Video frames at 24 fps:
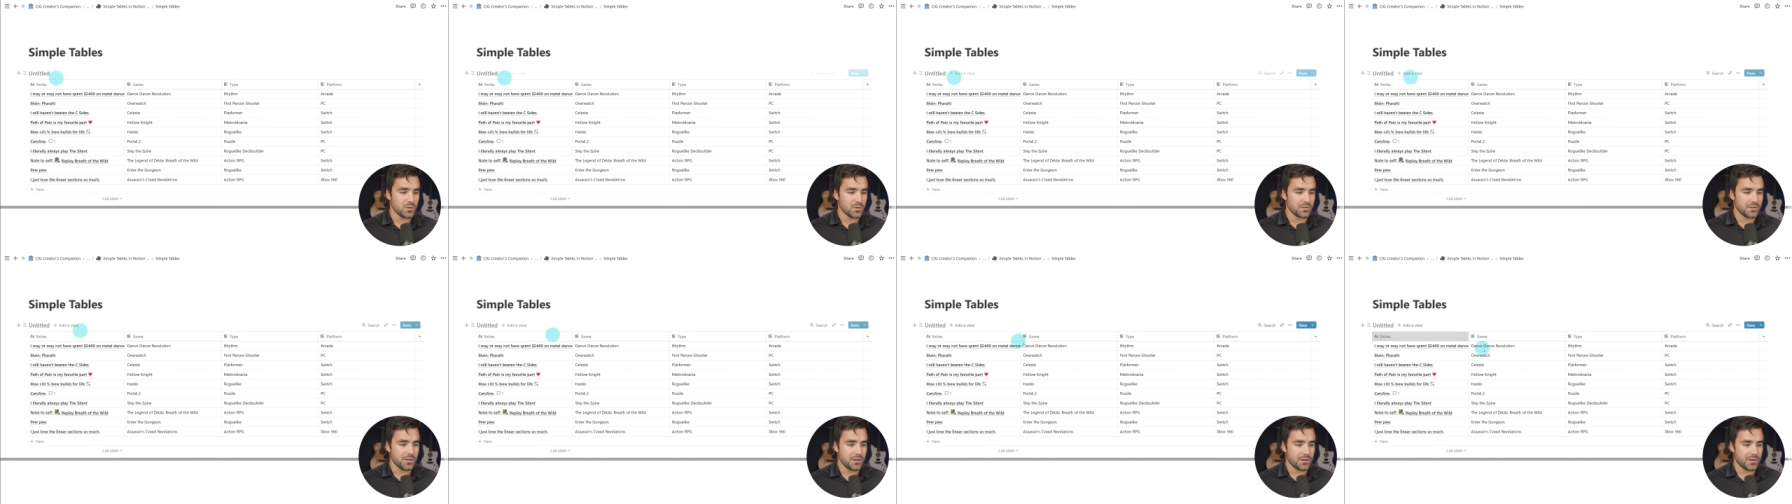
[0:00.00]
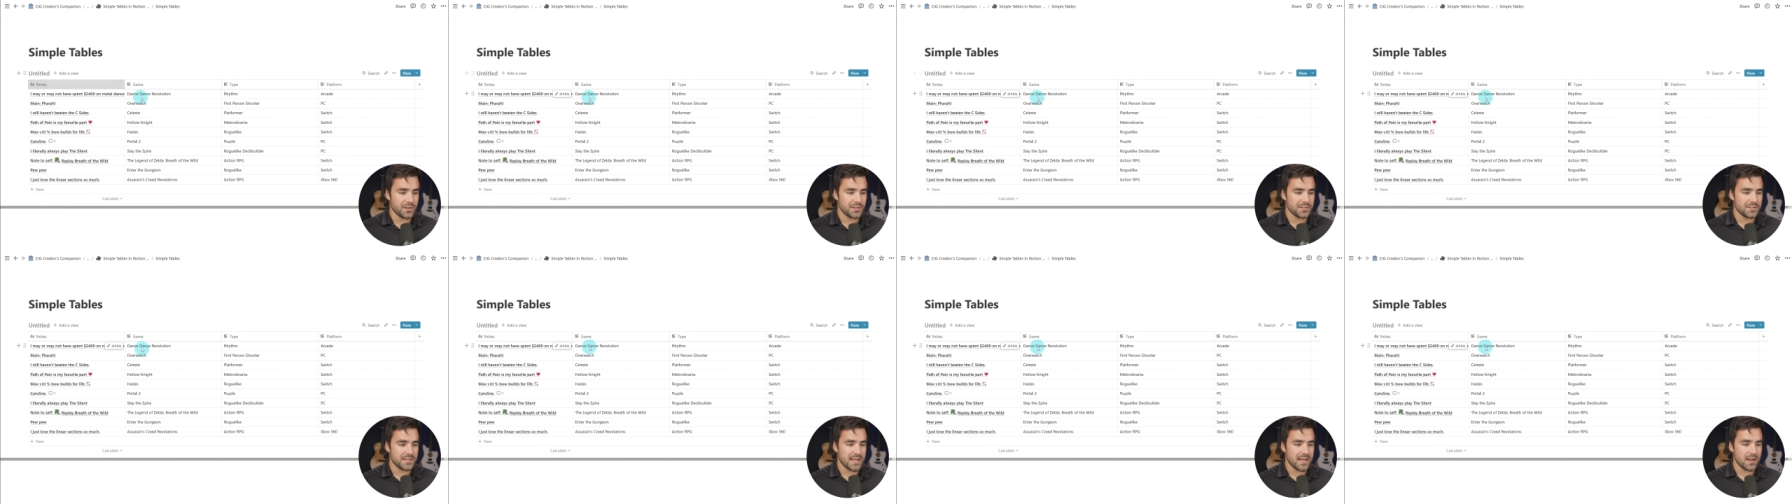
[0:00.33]
you'll
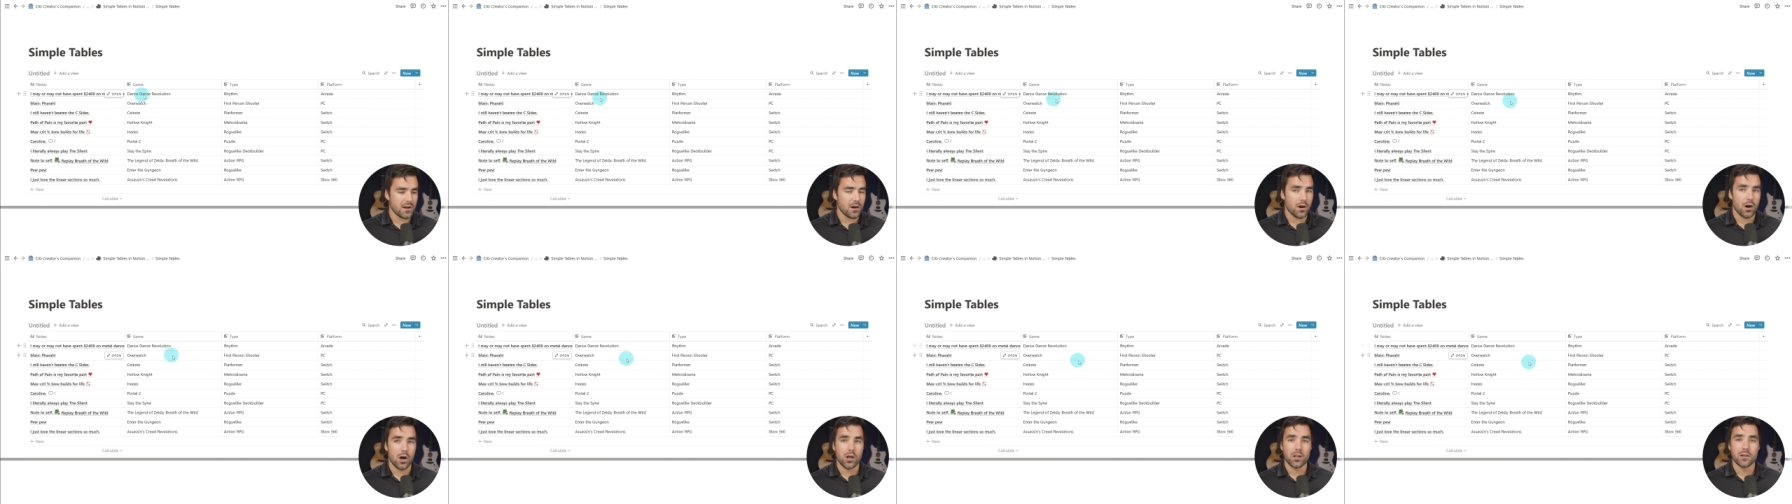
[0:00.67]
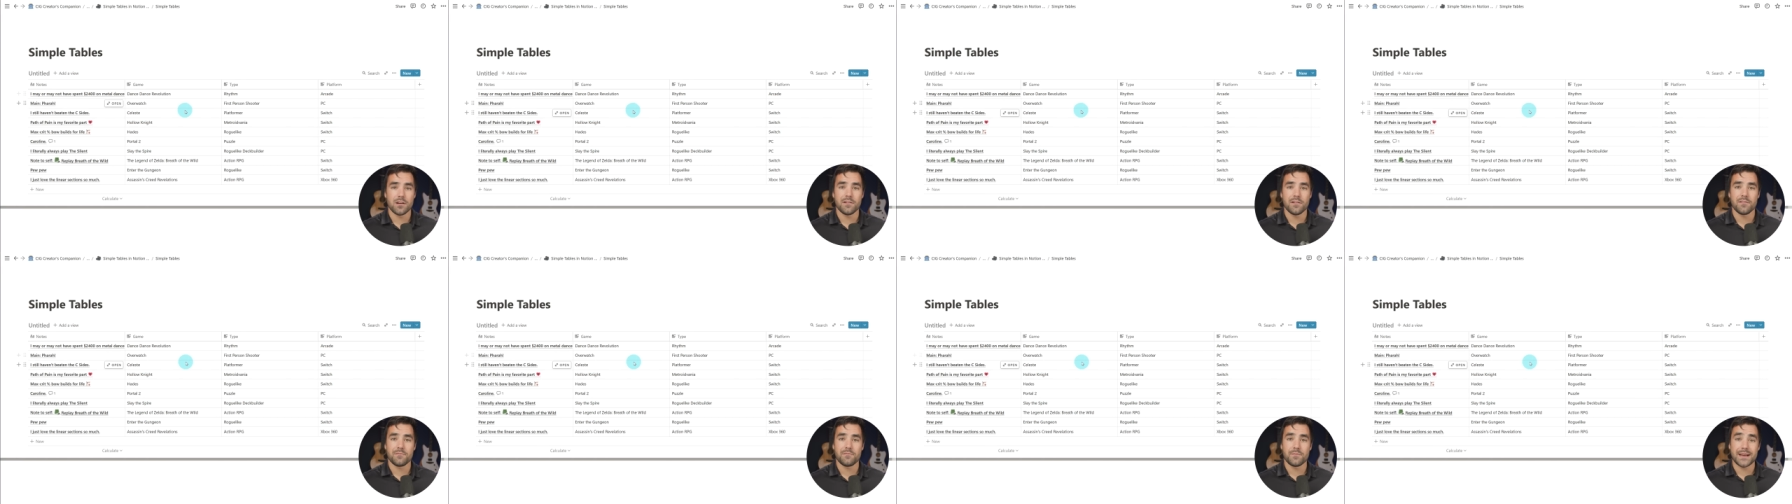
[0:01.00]
notice that
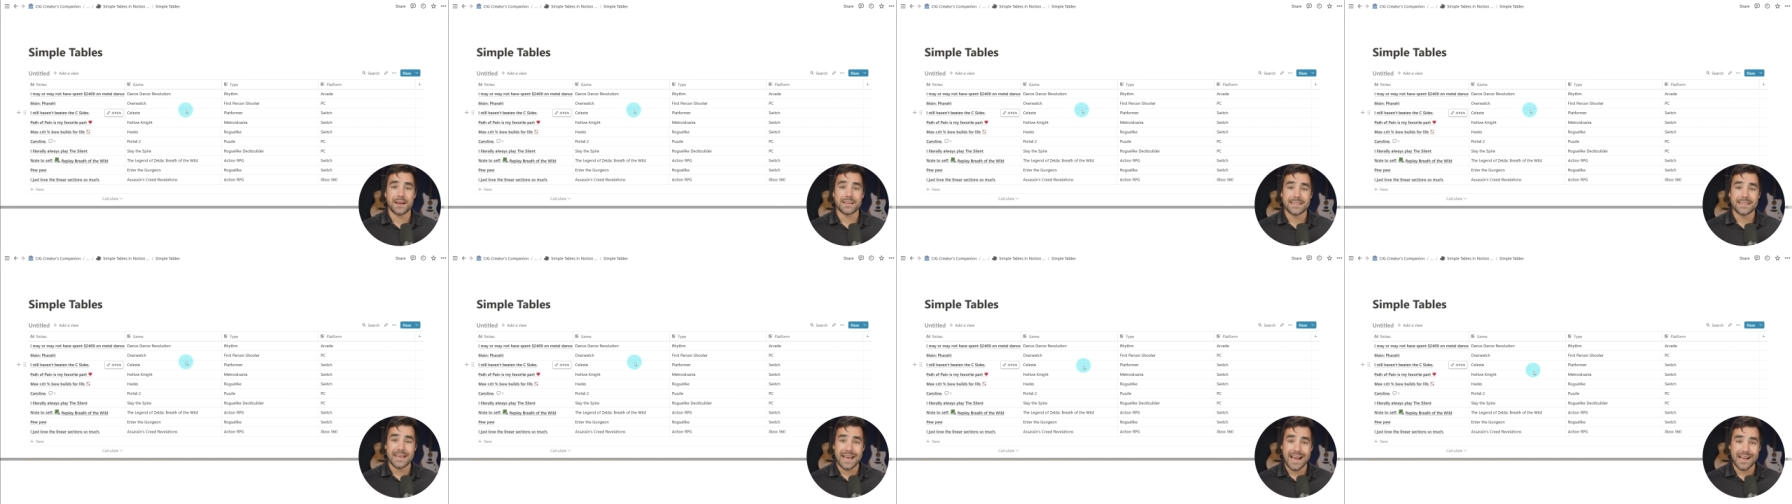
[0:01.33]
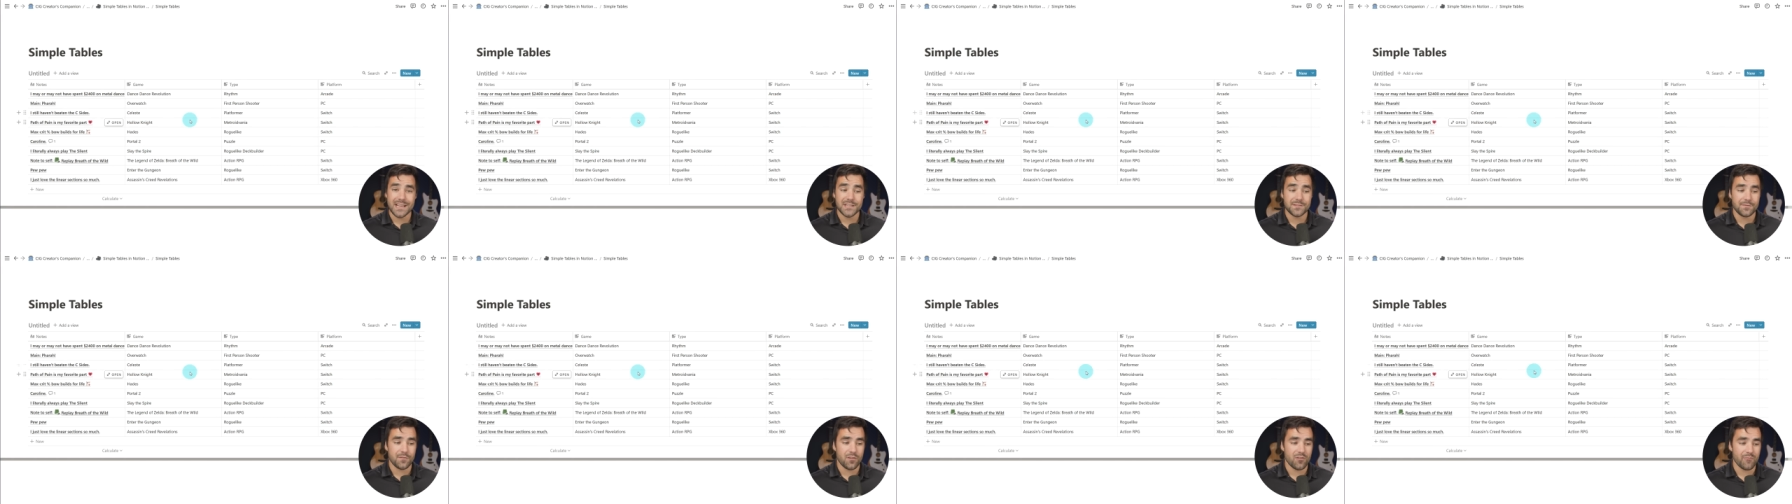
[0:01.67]
all of my
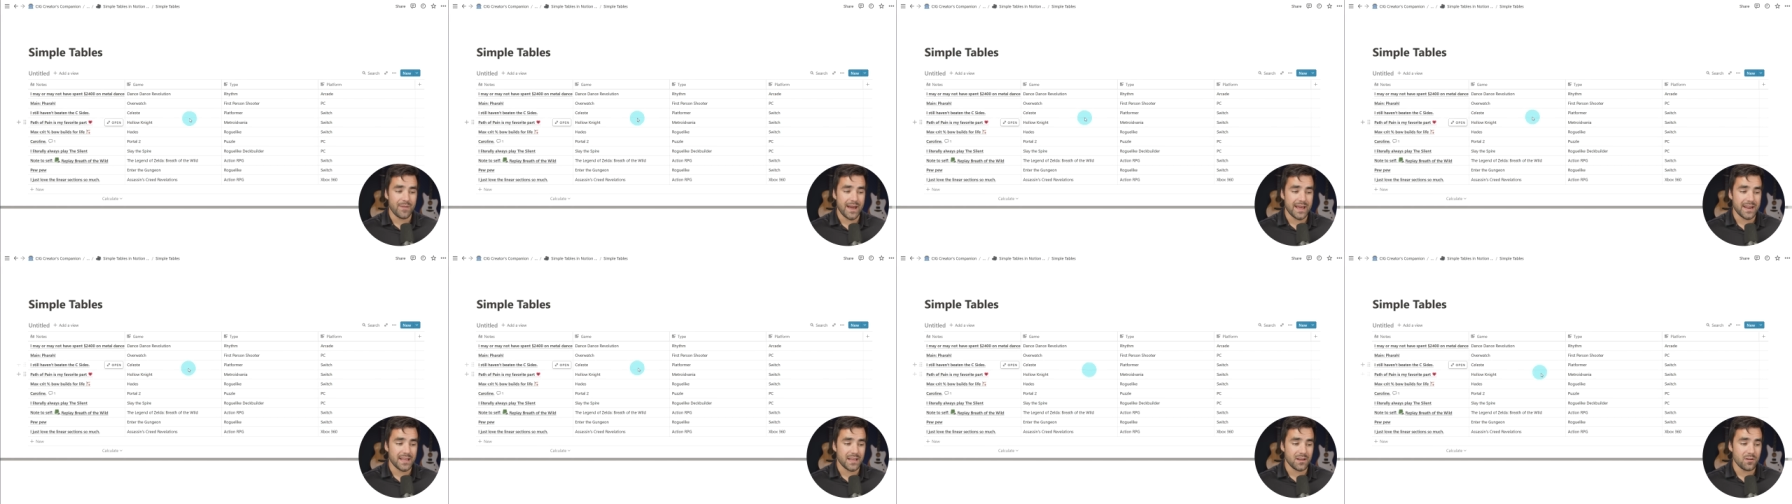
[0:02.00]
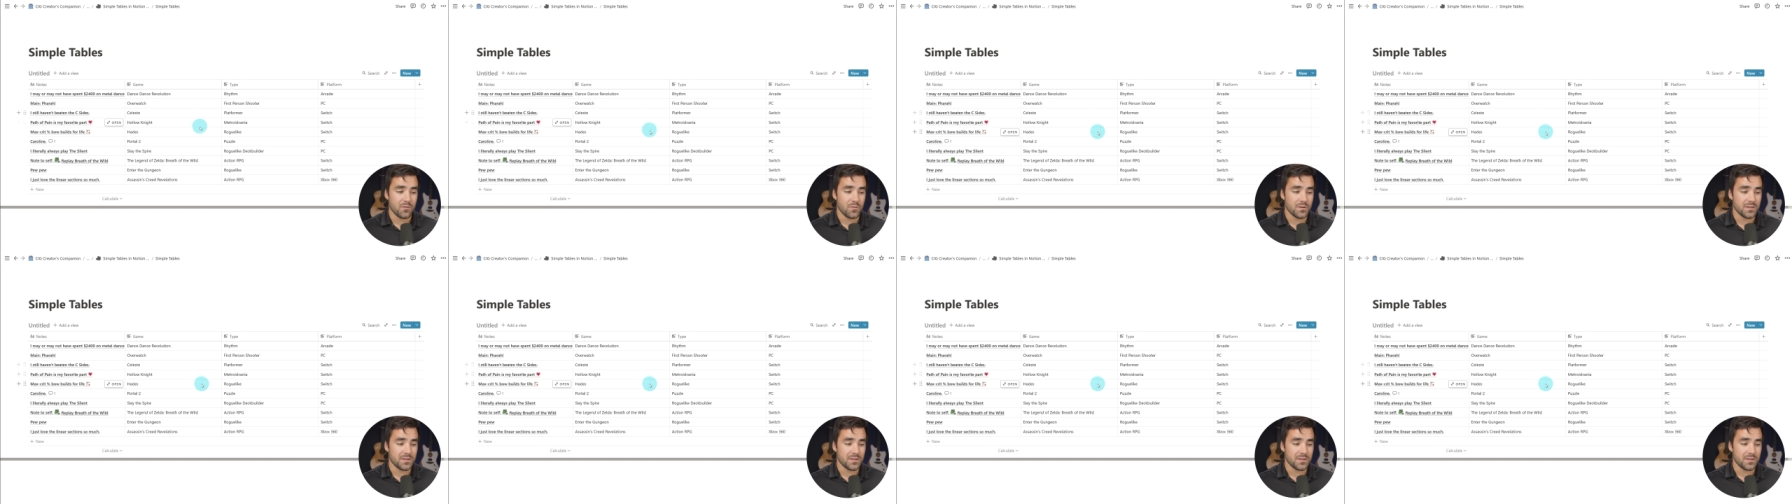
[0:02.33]
text formatting,